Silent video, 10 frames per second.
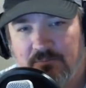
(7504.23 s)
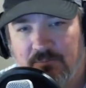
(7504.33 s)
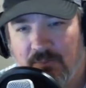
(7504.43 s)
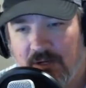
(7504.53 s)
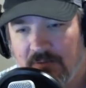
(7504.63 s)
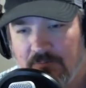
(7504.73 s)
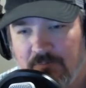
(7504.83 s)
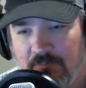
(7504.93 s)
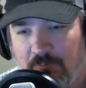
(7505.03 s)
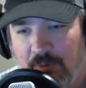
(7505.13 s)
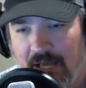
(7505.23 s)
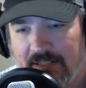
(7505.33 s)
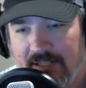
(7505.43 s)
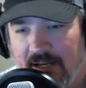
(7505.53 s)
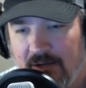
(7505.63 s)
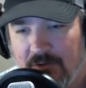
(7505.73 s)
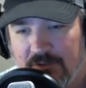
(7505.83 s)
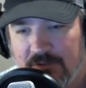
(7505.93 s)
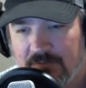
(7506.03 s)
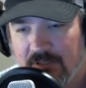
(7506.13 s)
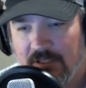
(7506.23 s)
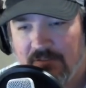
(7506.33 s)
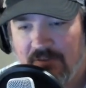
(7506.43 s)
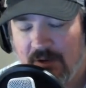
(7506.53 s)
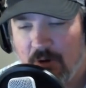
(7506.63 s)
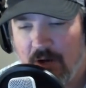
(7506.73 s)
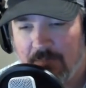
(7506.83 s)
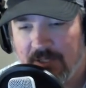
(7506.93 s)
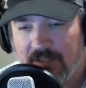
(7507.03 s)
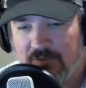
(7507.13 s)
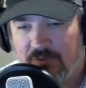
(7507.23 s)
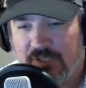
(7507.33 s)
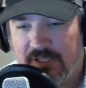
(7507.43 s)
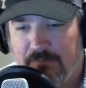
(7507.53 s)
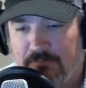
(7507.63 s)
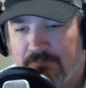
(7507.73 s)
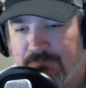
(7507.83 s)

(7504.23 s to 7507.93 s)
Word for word: Uh, blacked out, fiber optic, tritium.